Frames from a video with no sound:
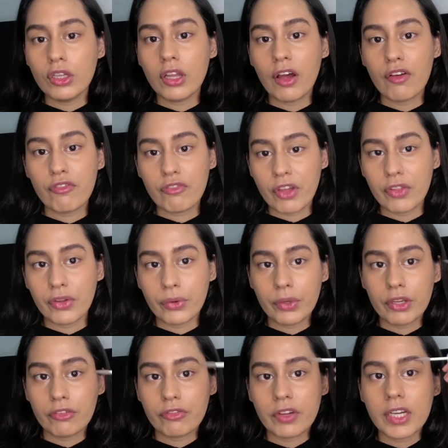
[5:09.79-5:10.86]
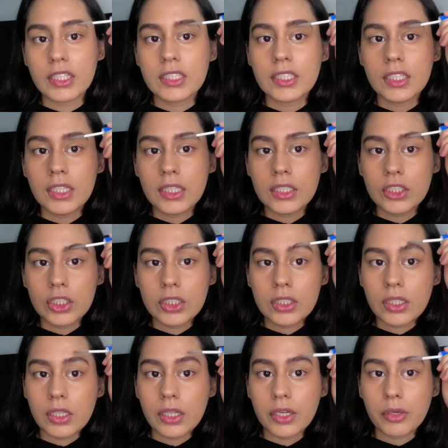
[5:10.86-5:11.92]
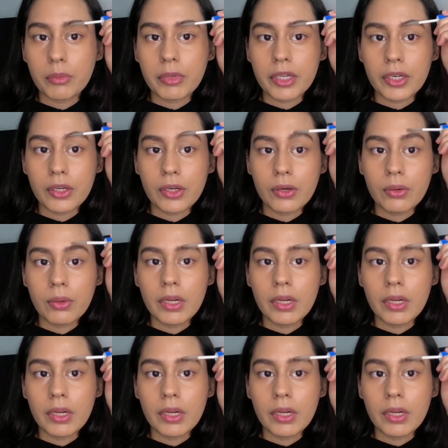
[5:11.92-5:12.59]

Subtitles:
feathery effect, just a little bit, you know,